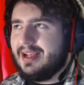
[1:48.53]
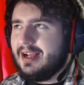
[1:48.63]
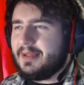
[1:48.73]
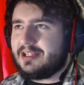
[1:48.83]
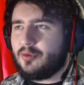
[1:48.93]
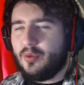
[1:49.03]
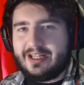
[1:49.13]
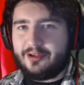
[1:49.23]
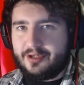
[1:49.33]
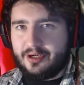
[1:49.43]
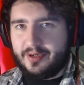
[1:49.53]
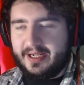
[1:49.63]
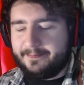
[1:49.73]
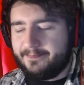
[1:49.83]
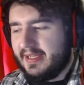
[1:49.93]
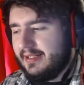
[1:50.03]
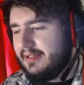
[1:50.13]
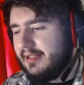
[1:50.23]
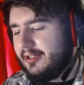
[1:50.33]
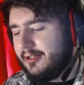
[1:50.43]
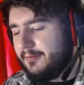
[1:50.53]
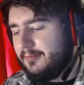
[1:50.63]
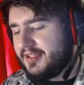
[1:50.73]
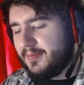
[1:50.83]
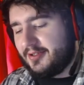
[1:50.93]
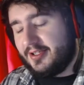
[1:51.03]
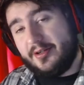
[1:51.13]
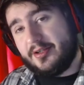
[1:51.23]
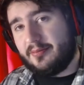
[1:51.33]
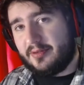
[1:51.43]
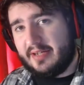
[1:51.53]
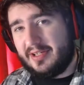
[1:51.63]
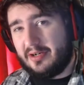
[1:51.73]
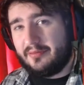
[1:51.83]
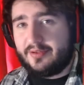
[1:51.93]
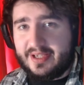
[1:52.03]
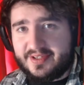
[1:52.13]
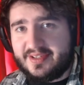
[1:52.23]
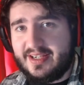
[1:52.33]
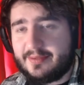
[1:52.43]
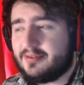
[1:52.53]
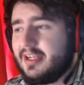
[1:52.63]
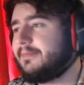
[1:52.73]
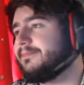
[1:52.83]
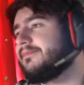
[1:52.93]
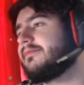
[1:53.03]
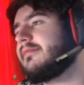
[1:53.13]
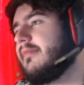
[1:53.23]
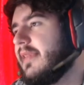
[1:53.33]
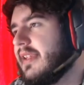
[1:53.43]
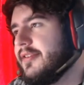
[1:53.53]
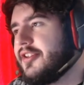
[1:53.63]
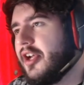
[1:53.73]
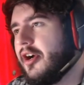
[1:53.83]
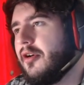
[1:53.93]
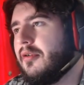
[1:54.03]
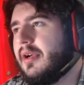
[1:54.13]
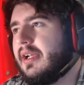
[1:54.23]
like 23 away, as opposed to YouTube where I have like over 1,000 subs, right? So